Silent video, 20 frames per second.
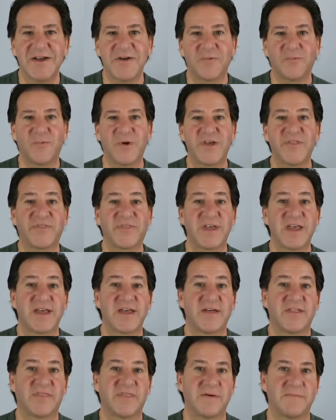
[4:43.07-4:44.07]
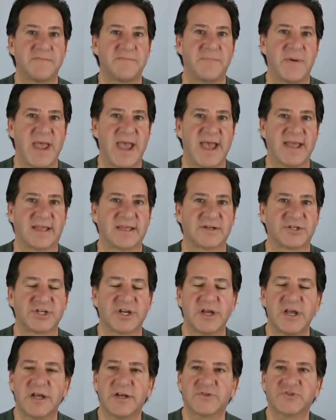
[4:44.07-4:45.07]
With the baggage.
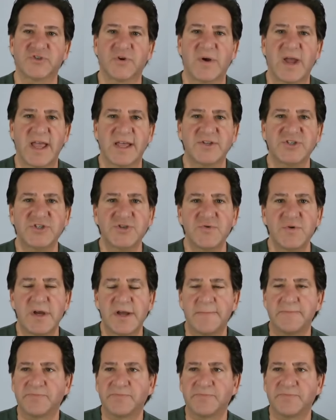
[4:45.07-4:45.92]
So as you